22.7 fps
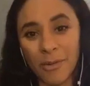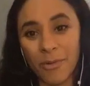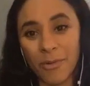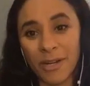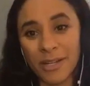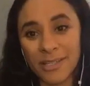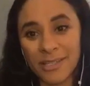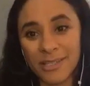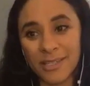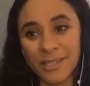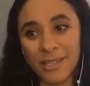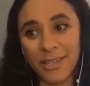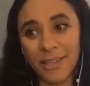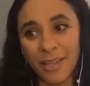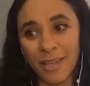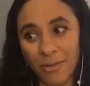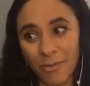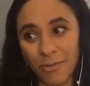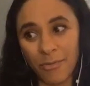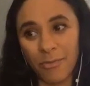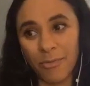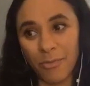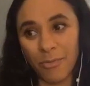They want to see
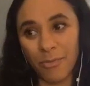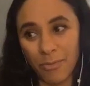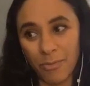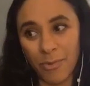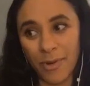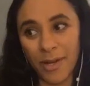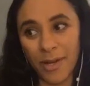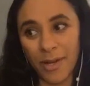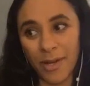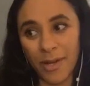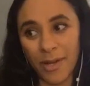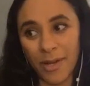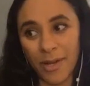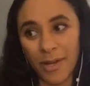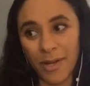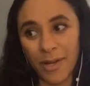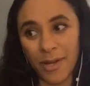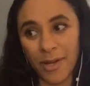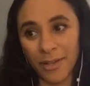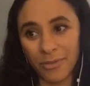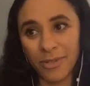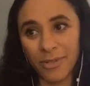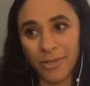like what it
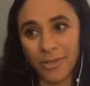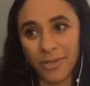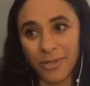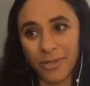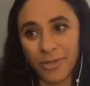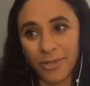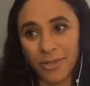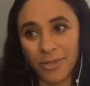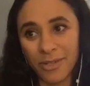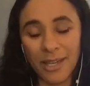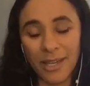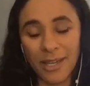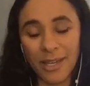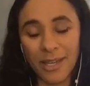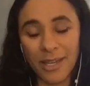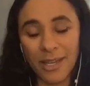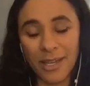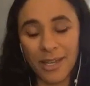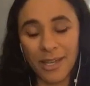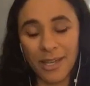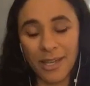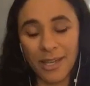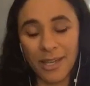looks like to
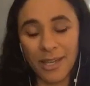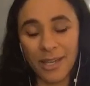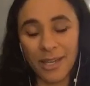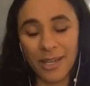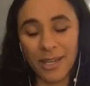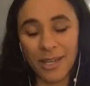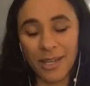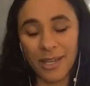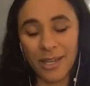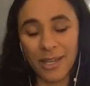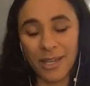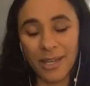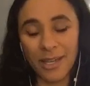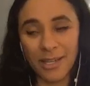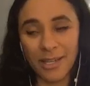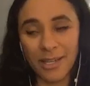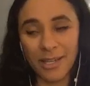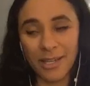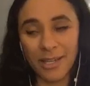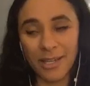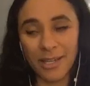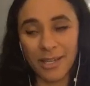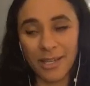stumble, to
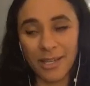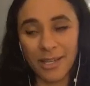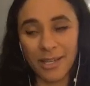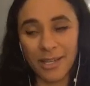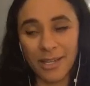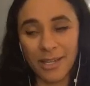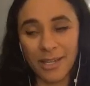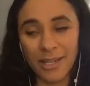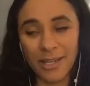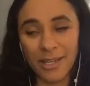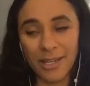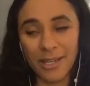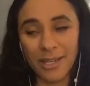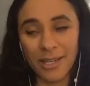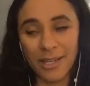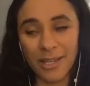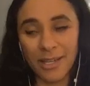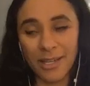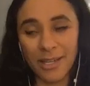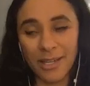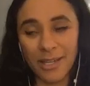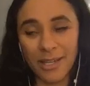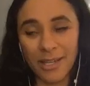fall, to
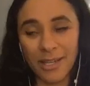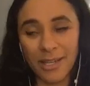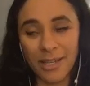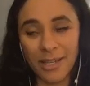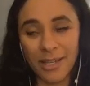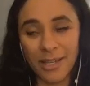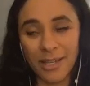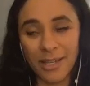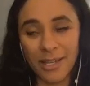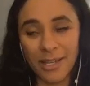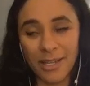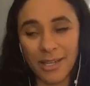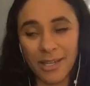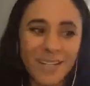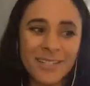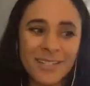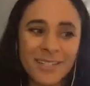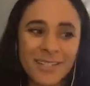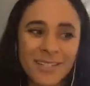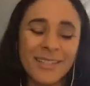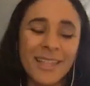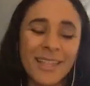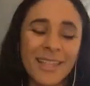fail,
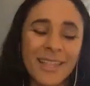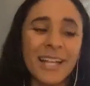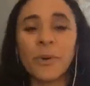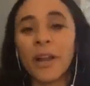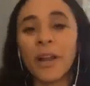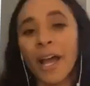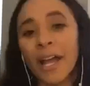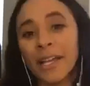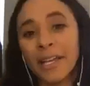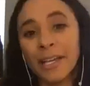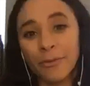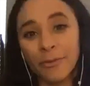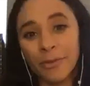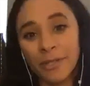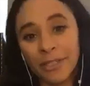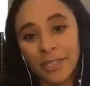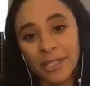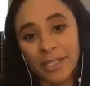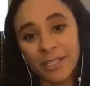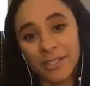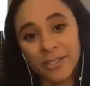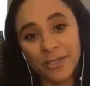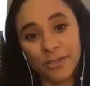because that's what I can
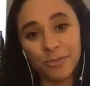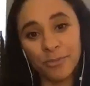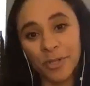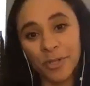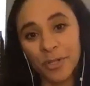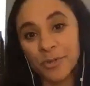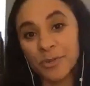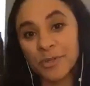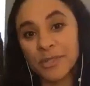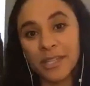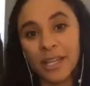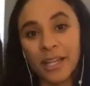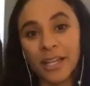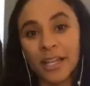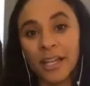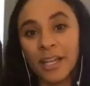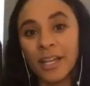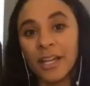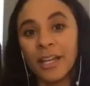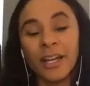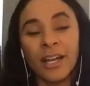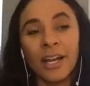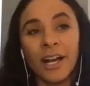relate to most.
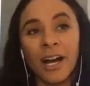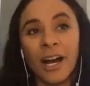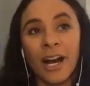Like